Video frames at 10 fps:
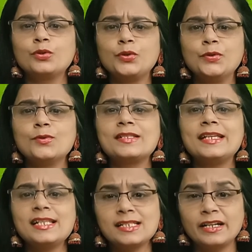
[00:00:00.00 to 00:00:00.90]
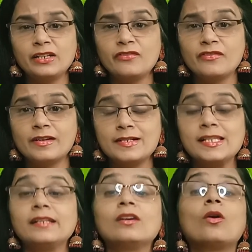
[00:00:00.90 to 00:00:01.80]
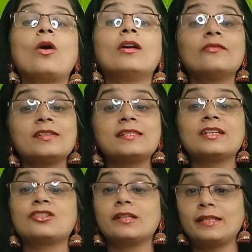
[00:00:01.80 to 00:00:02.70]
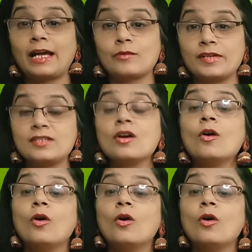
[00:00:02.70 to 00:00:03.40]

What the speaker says: to use these kind of words in the conversational language